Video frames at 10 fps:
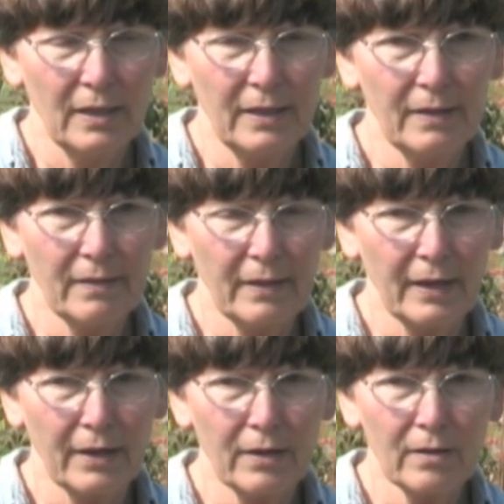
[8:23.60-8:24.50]
in
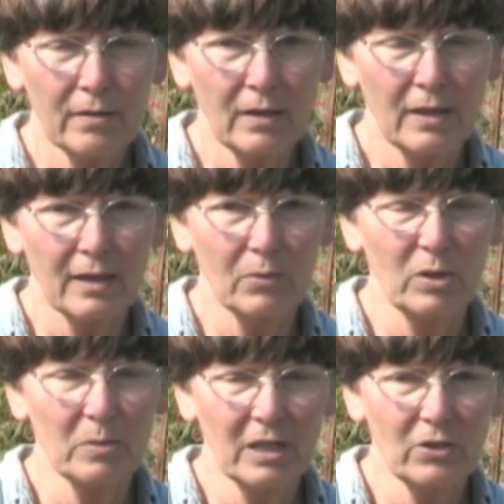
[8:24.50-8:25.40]
there. We
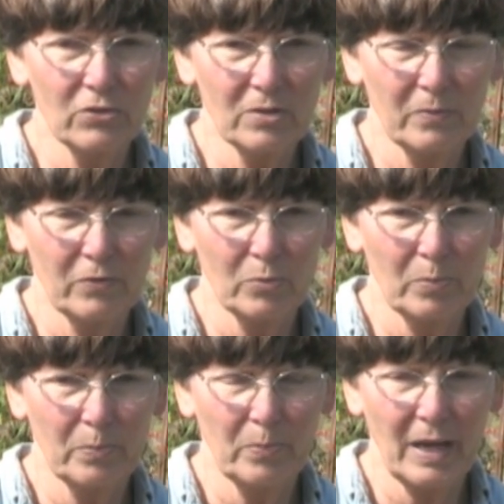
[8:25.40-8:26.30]
might use it for
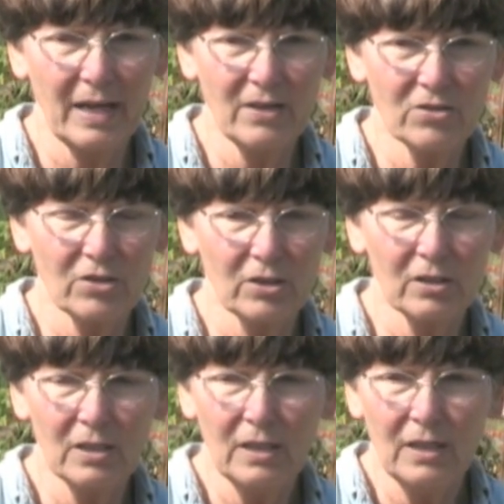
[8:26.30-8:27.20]
basil.
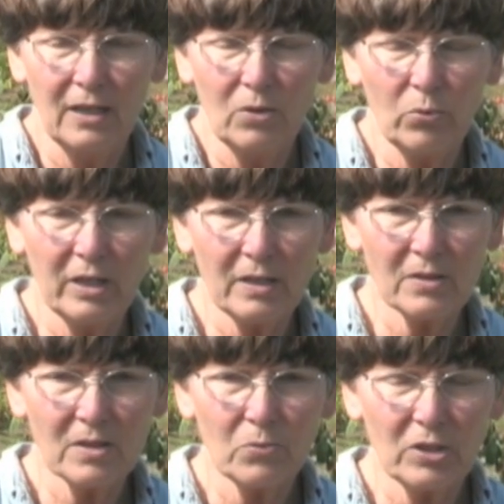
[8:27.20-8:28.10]

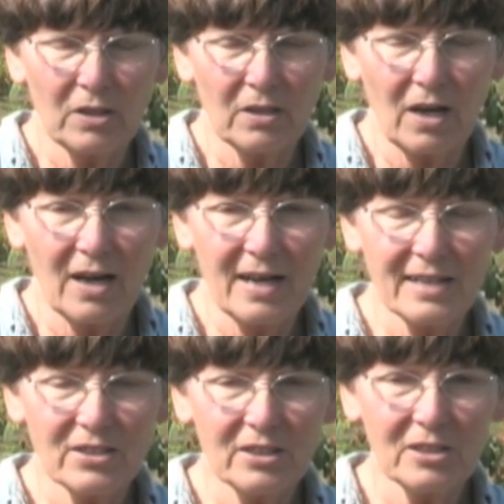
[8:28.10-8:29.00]
With the high
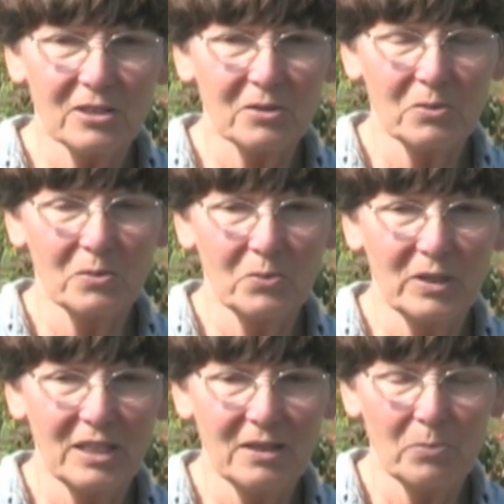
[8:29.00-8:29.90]
tunnel,
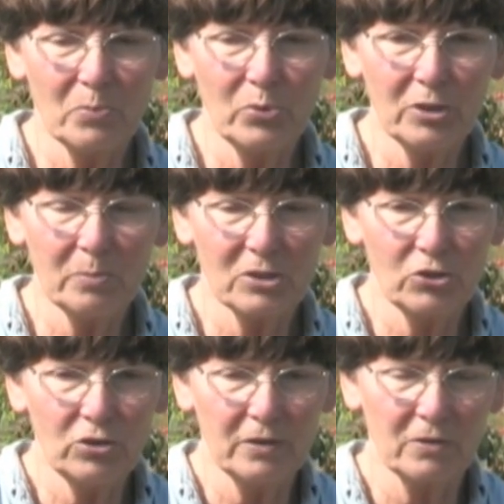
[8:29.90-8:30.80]
we put them in
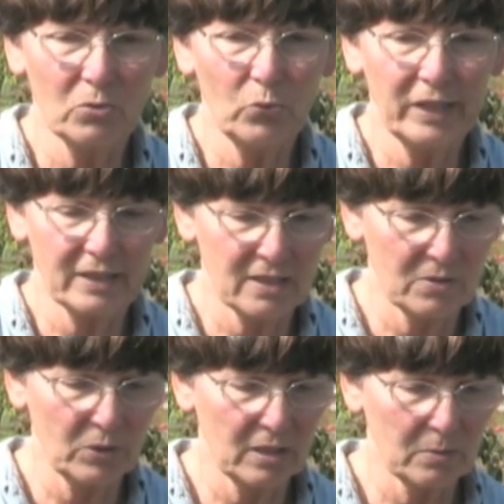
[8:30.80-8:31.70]
2 different widths.
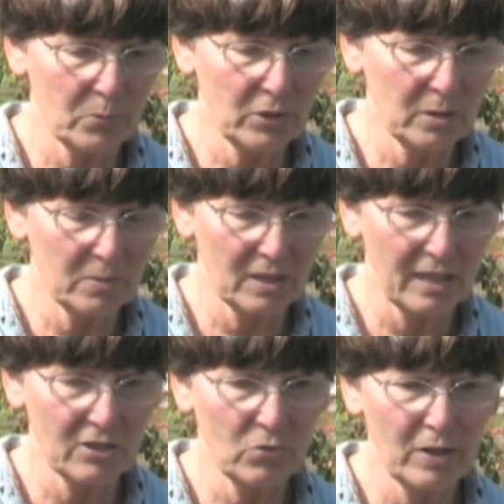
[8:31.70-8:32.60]
We can put them at
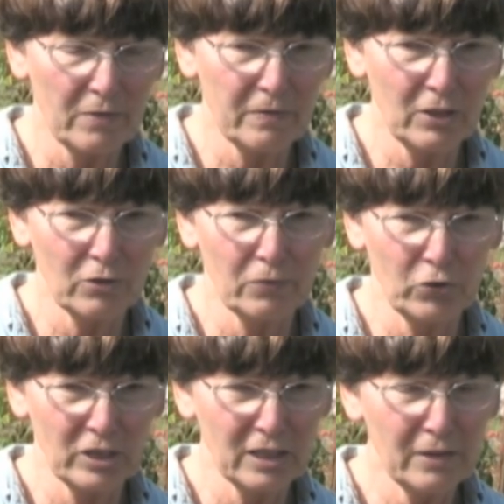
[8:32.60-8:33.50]
like 12 feet or
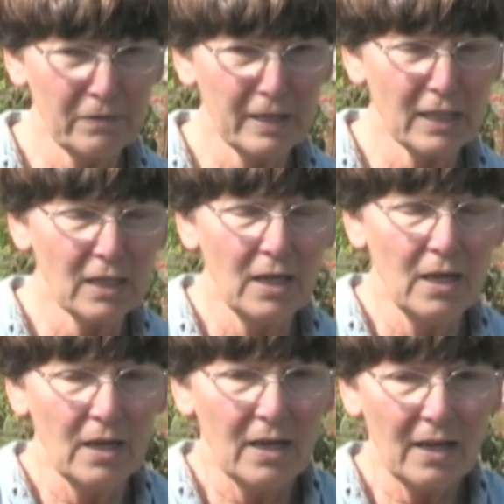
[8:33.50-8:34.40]
14 feet.
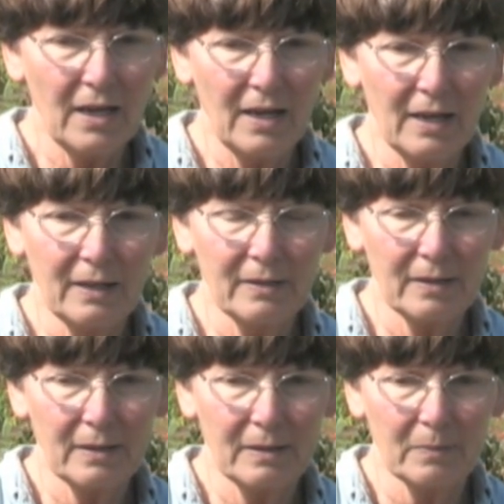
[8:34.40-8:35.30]
And
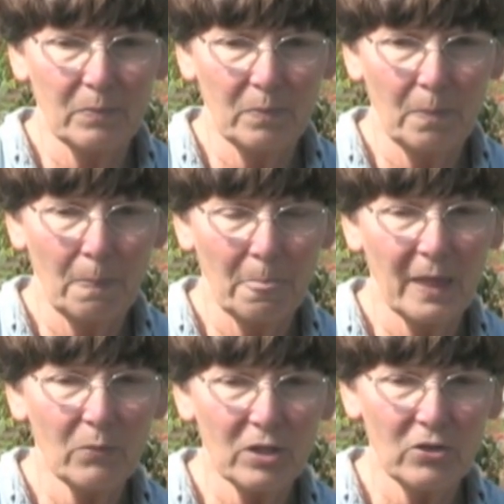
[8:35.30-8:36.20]

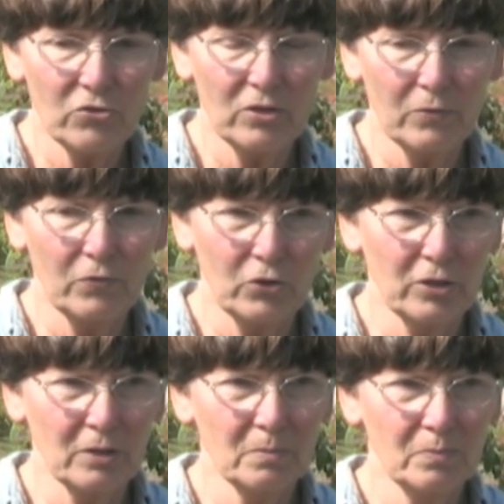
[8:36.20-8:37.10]
then we use it
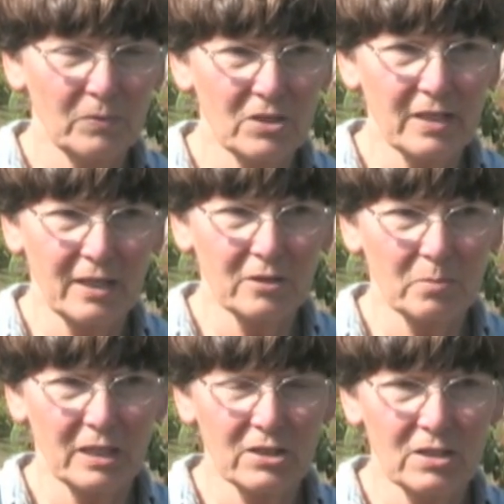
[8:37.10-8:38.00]
for the salad
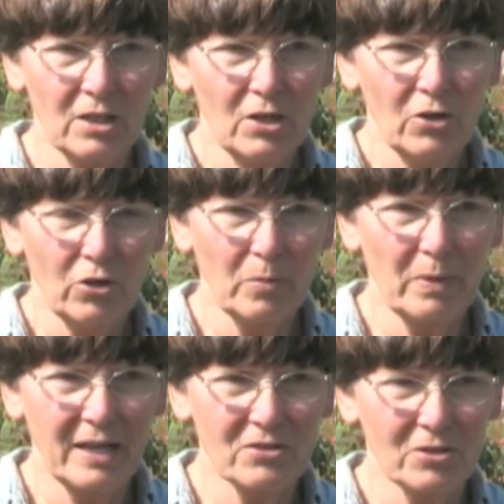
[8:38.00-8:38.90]
mix or
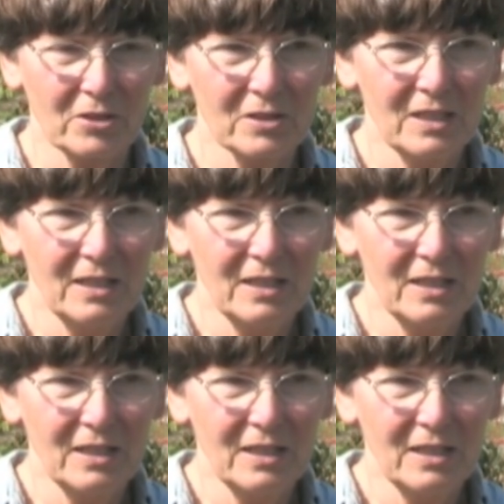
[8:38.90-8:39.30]
basil.